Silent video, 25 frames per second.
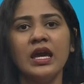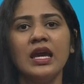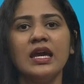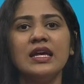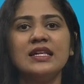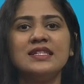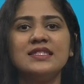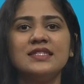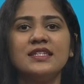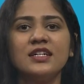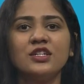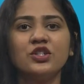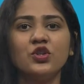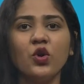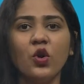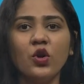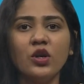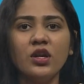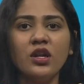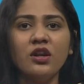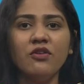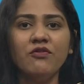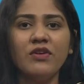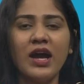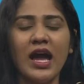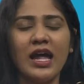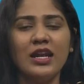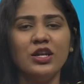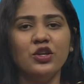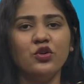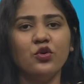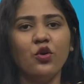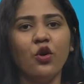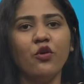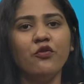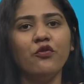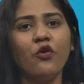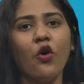It's the total
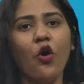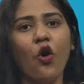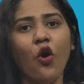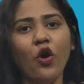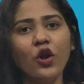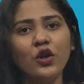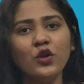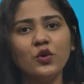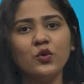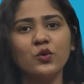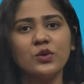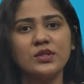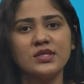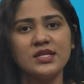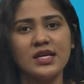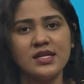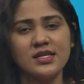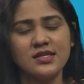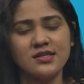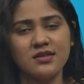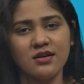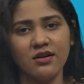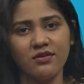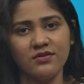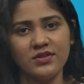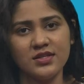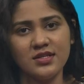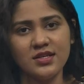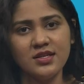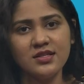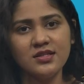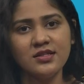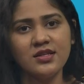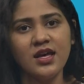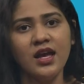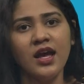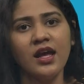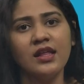value of all goods and
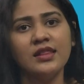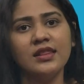services